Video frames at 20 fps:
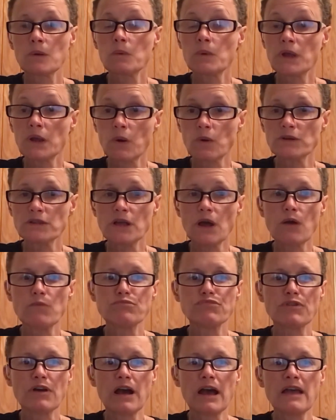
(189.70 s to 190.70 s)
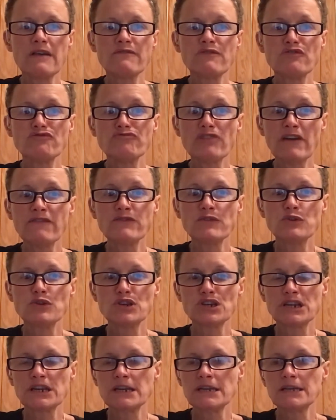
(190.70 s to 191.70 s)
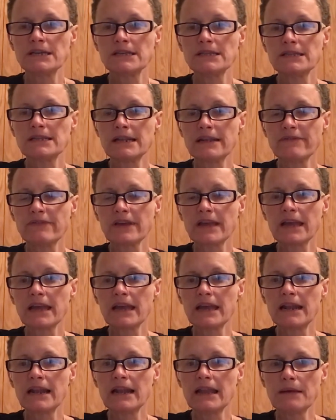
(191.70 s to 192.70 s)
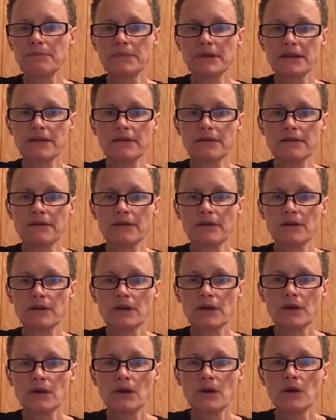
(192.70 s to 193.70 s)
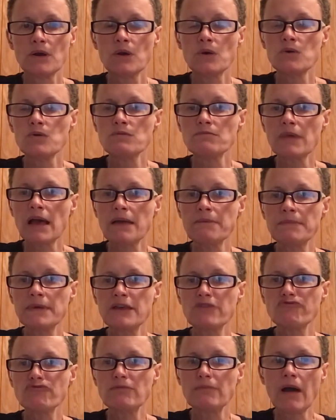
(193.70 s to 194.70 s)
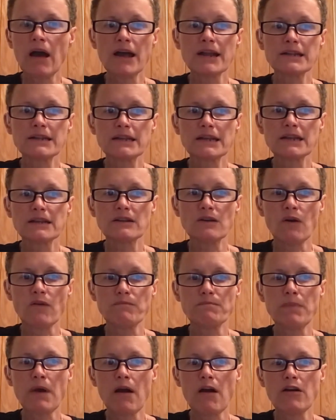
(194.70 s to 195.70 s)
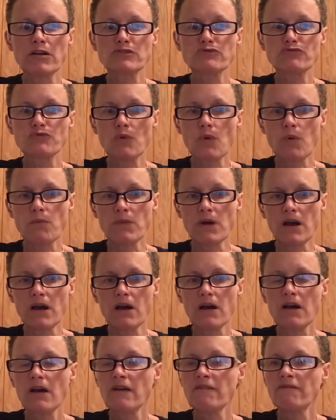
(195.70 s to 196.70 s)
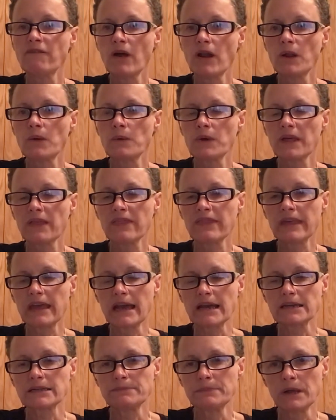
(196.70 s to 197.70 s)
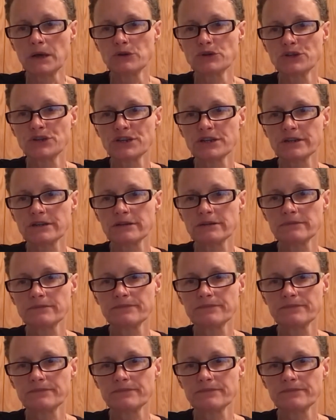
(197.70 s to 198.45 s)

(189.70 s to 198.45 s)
We also pray for refugees living in Lebanon who may be reminded of past trauma following the explosion.